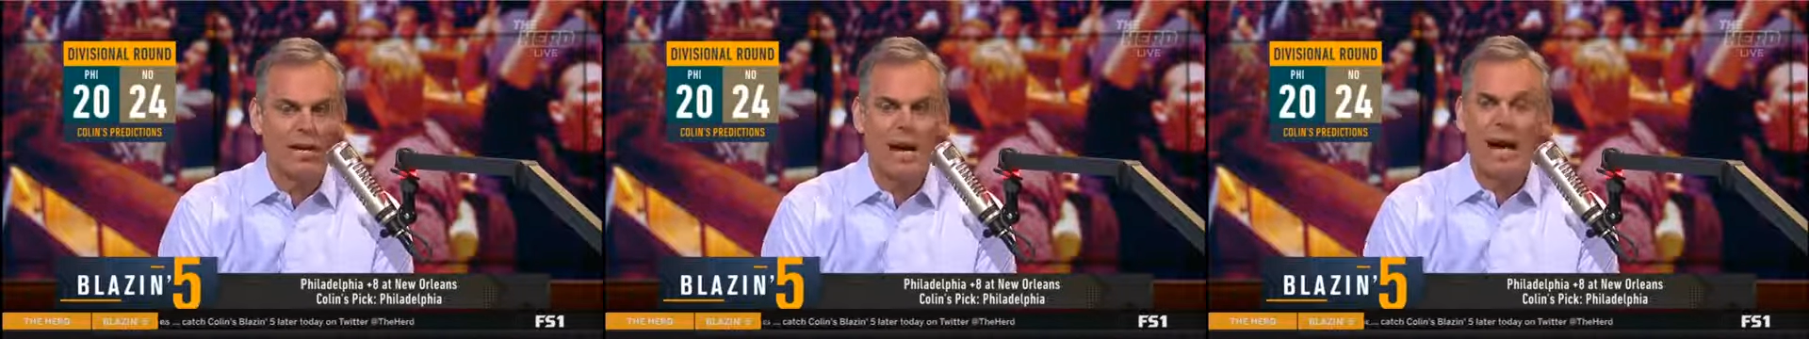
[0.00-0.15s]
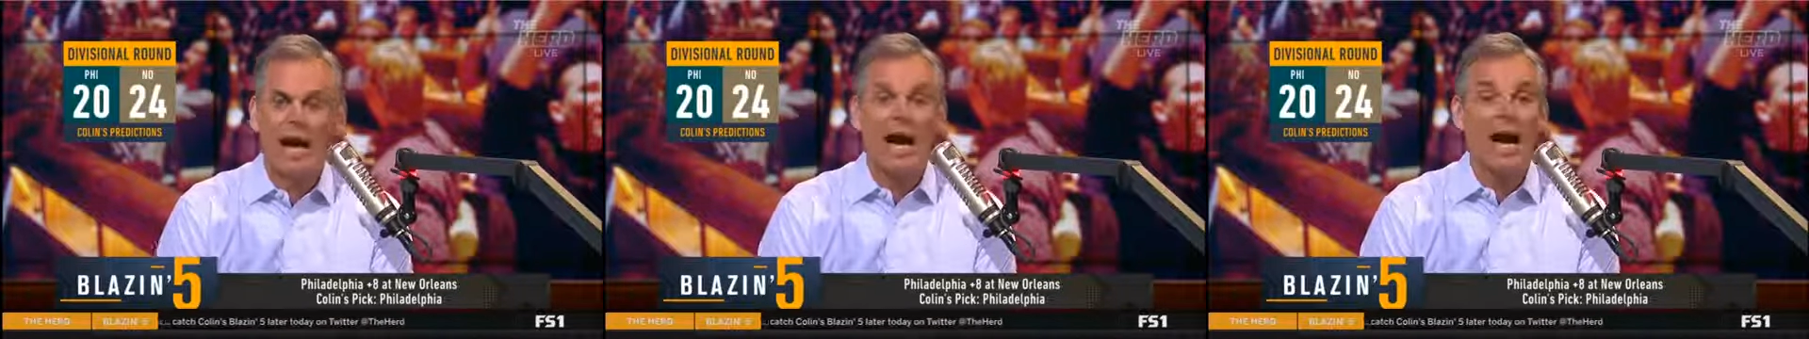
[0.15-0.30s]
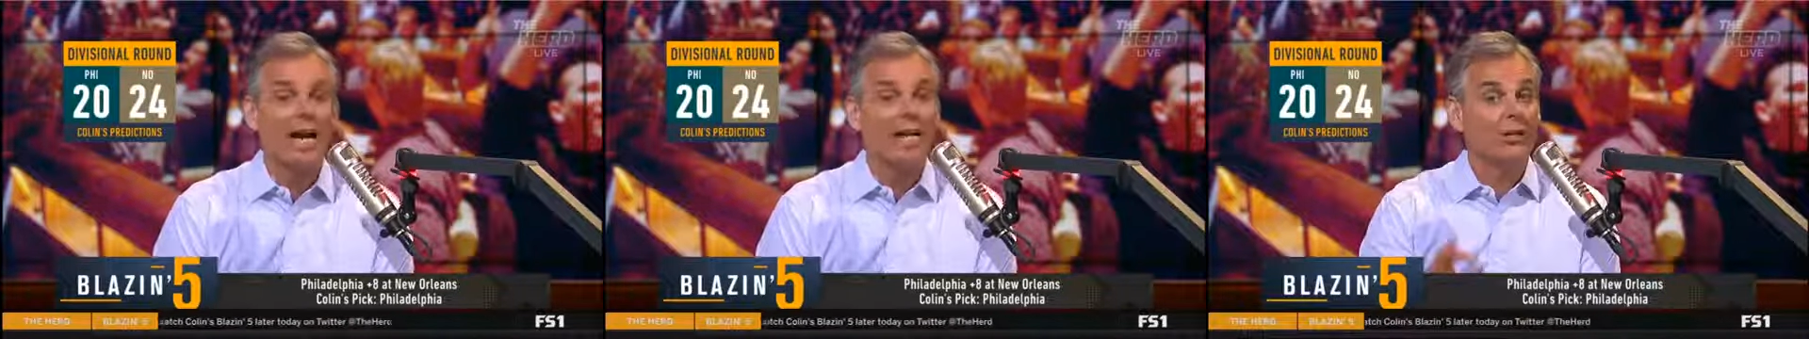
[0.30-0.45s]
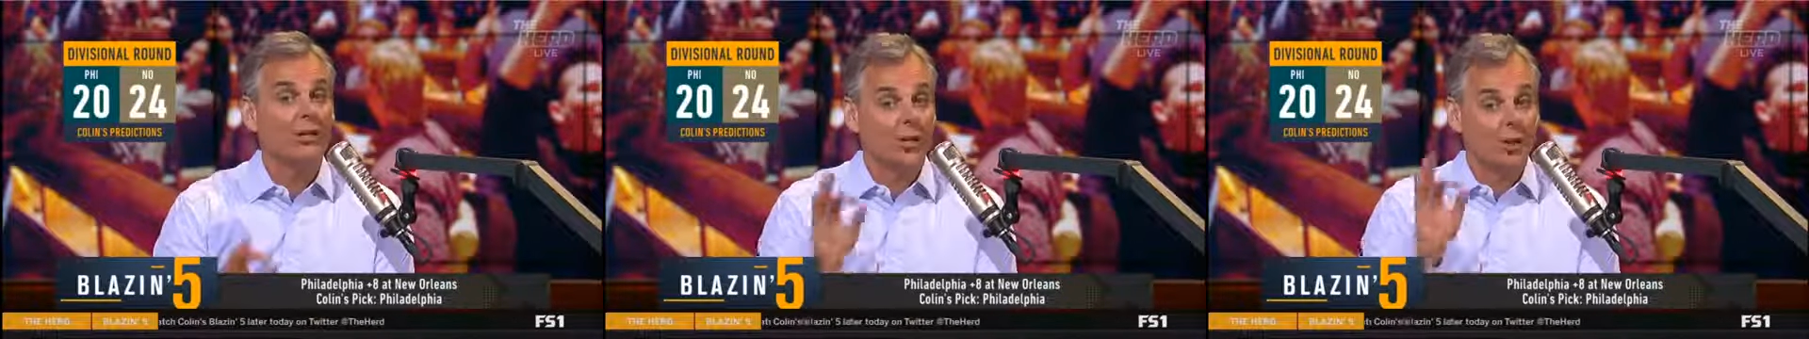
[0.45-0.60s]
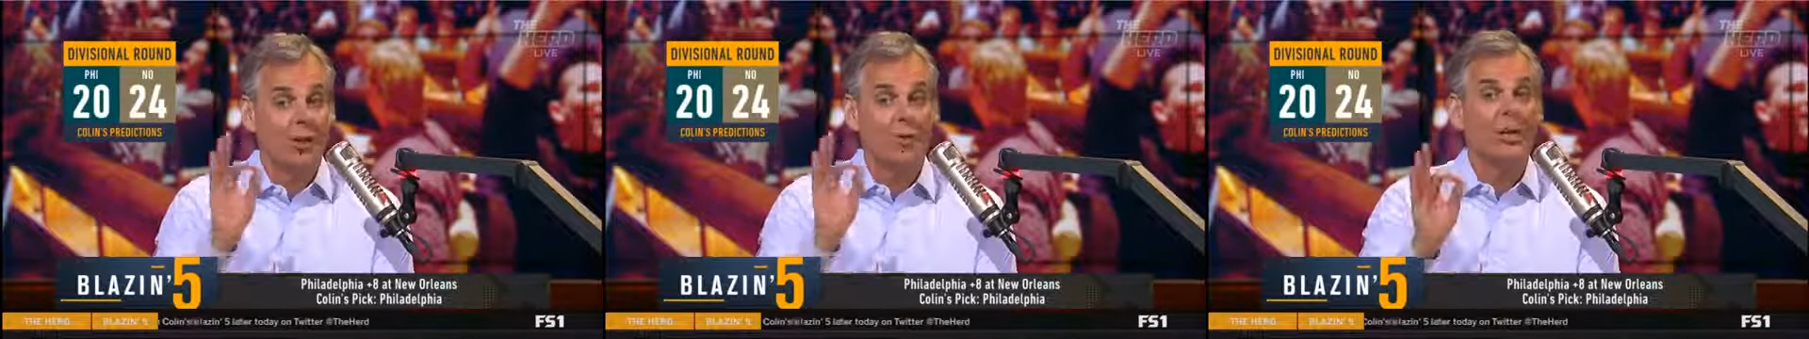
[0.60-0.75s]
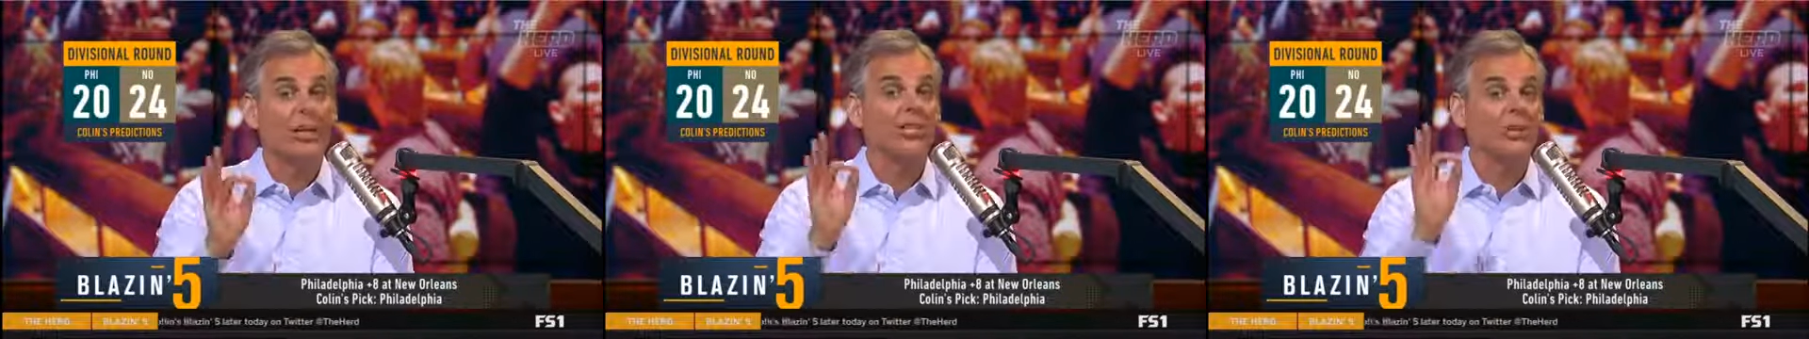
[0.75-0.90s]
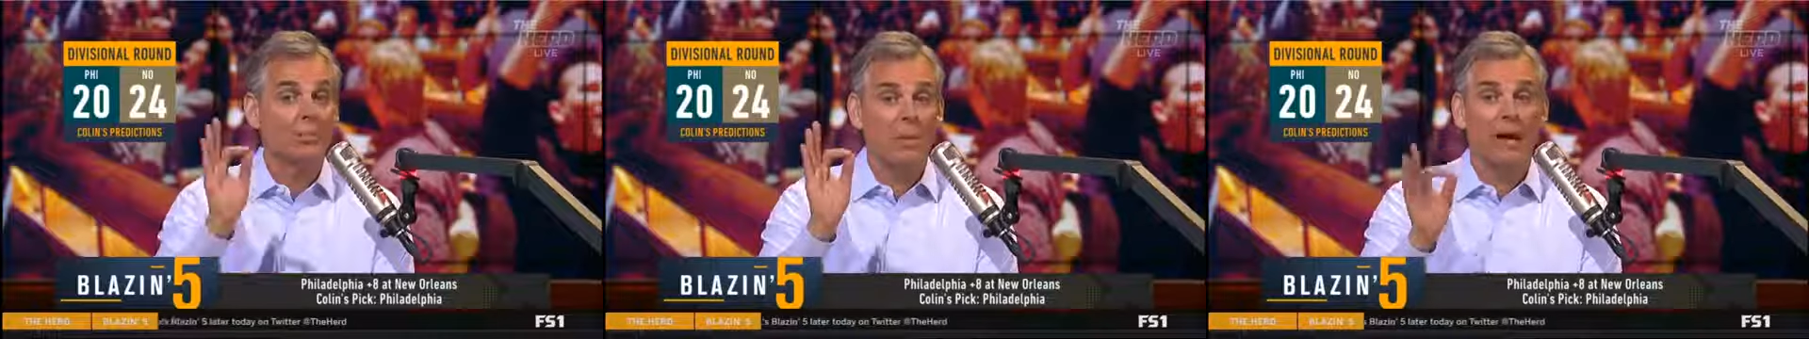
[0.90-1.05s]
I do
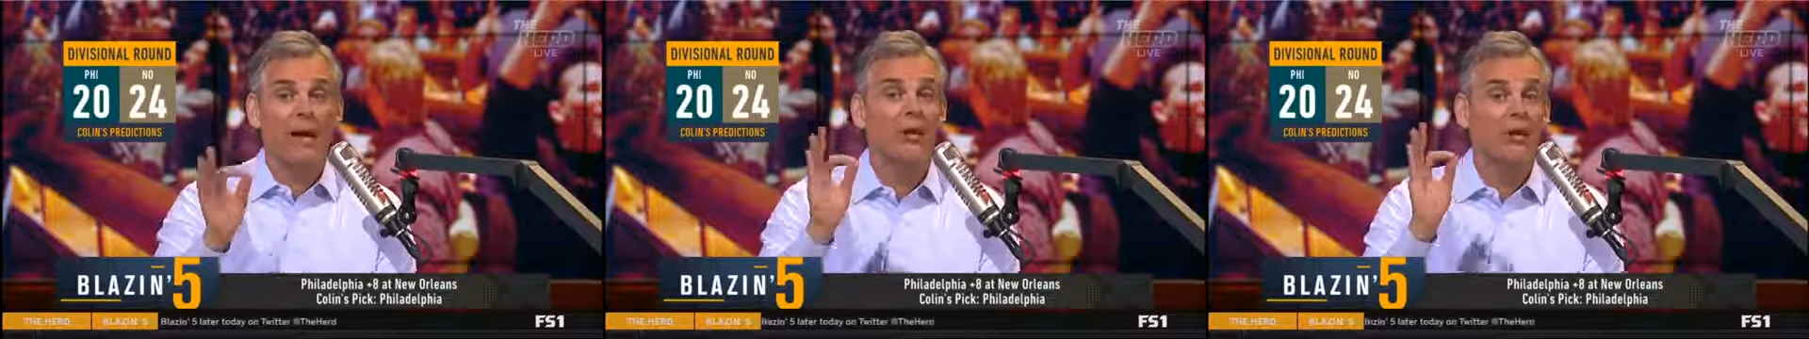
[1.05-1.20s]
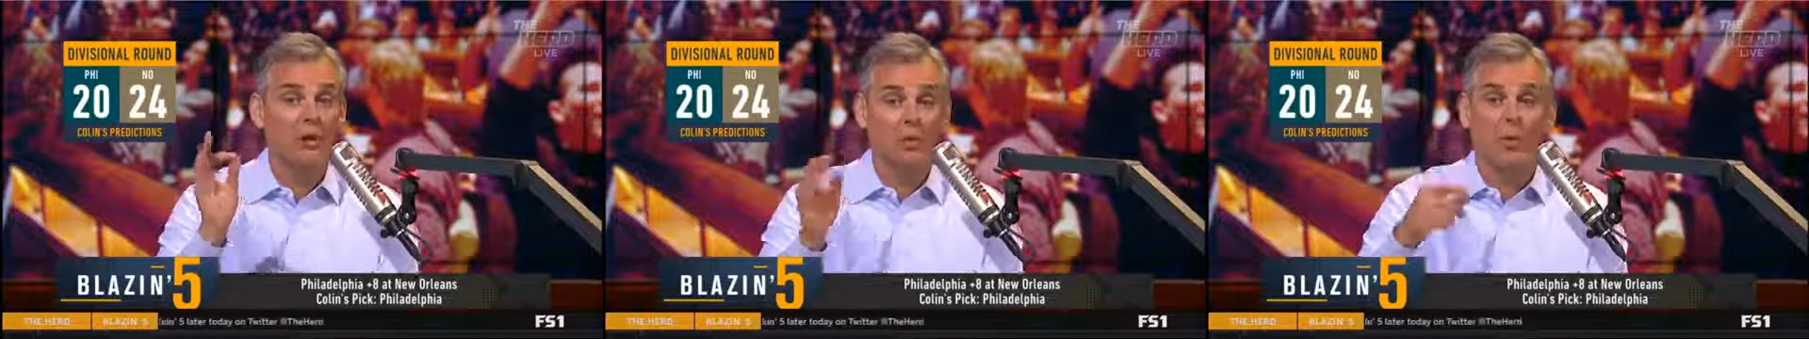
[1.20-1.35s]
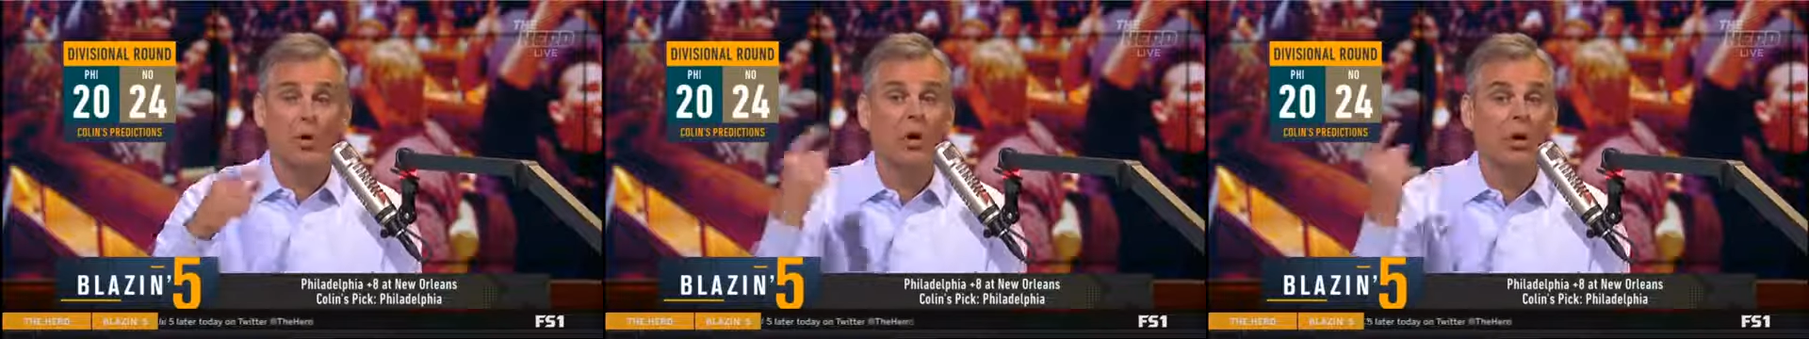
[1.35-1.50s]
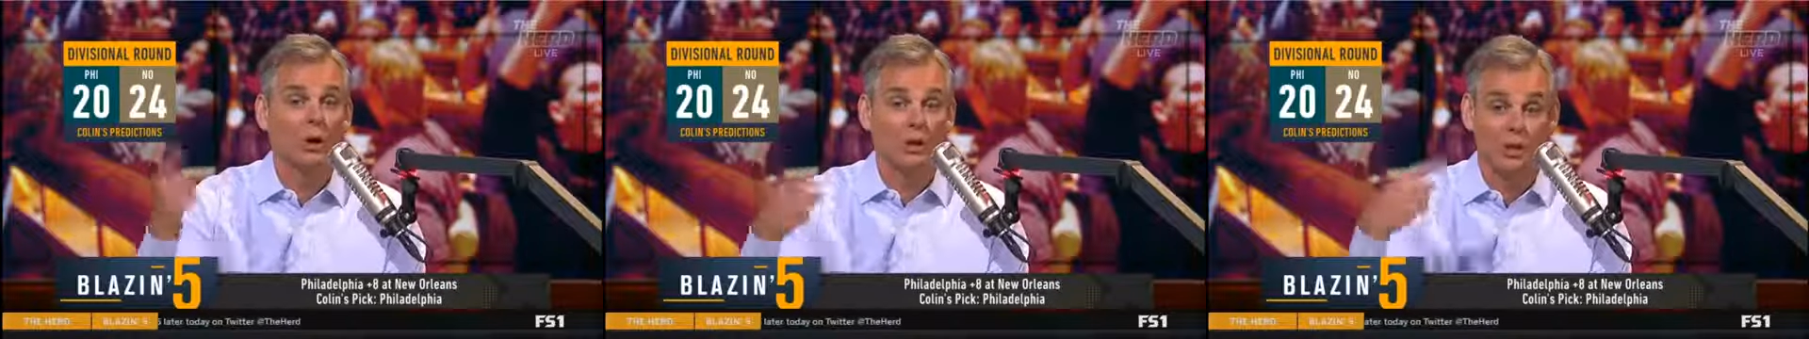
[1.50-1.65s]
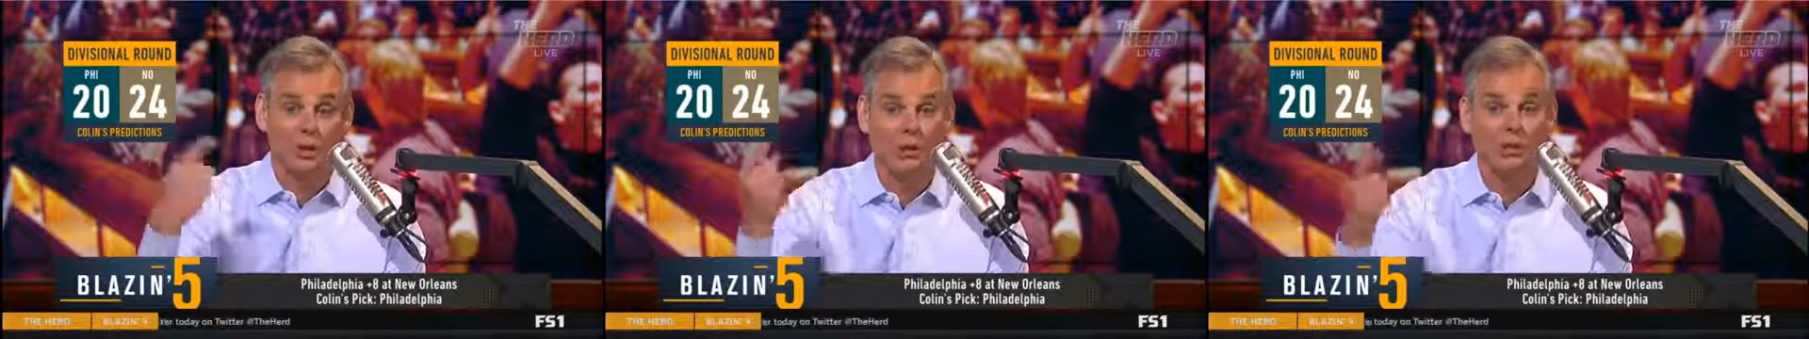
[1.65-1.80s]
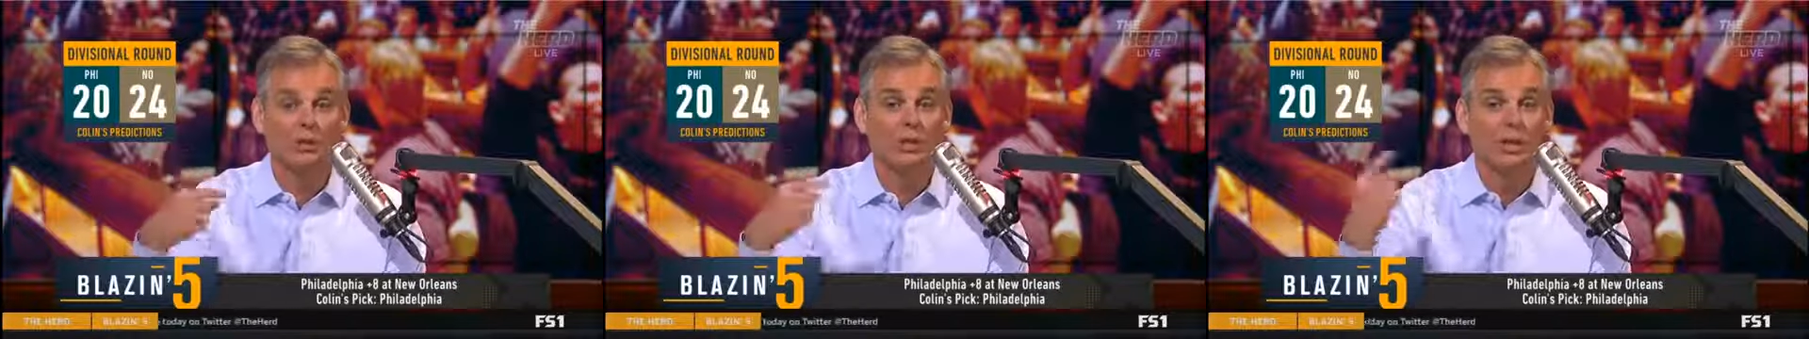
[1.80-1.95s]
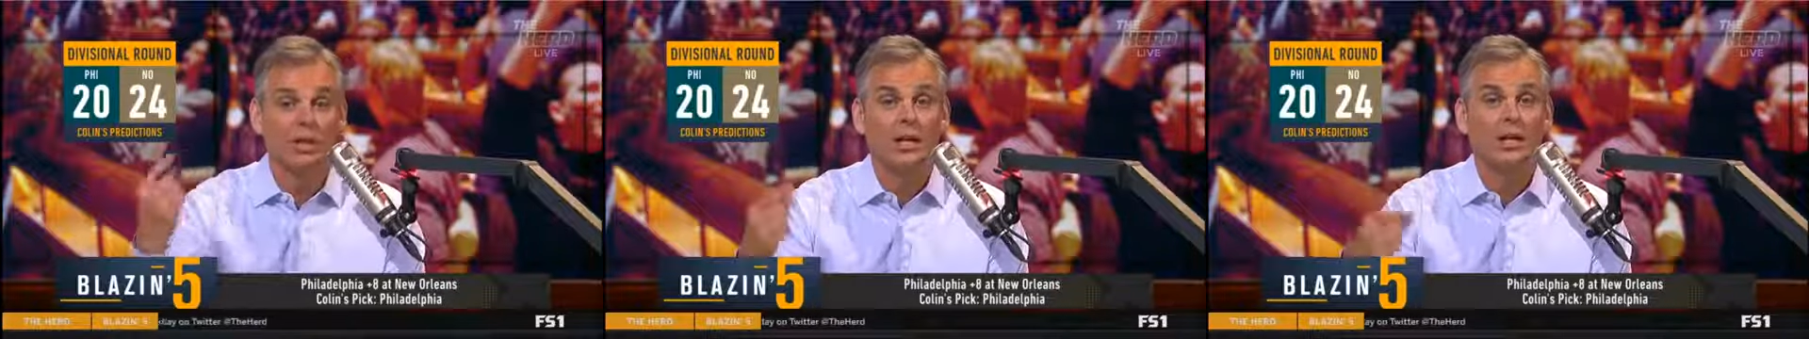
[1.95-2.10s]
expect New
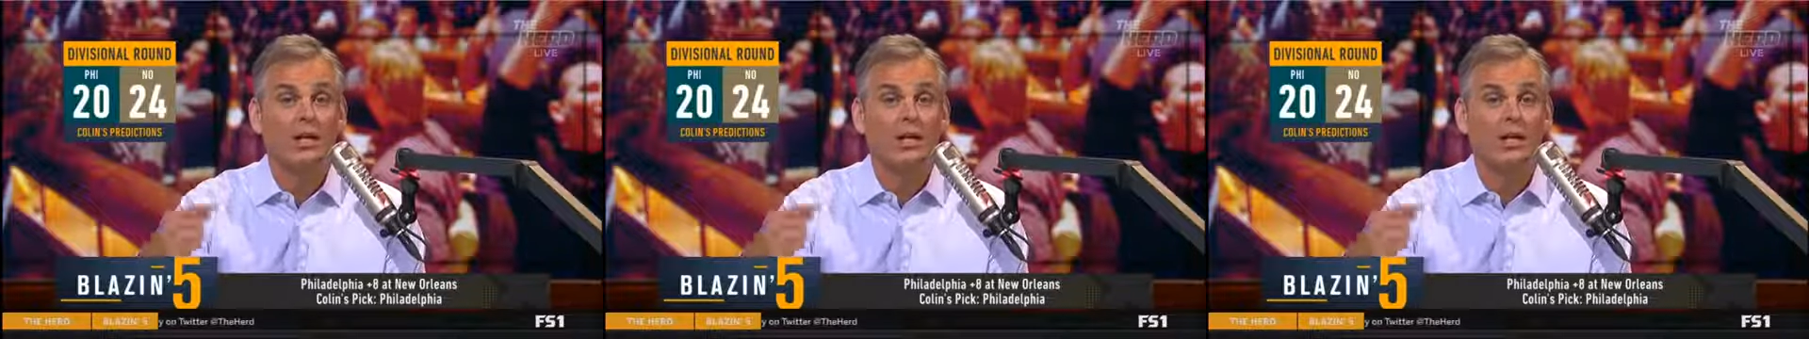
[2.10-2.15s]
Orleans